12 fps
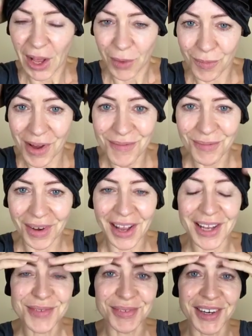um, my
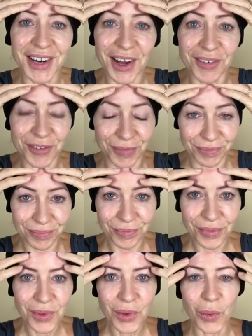husband loved.
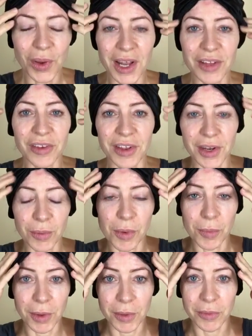And I turned up
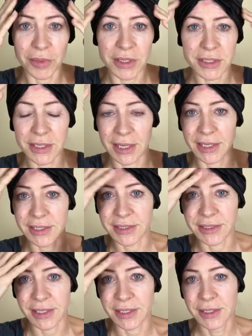in bed with this and
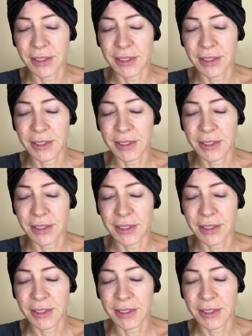uh,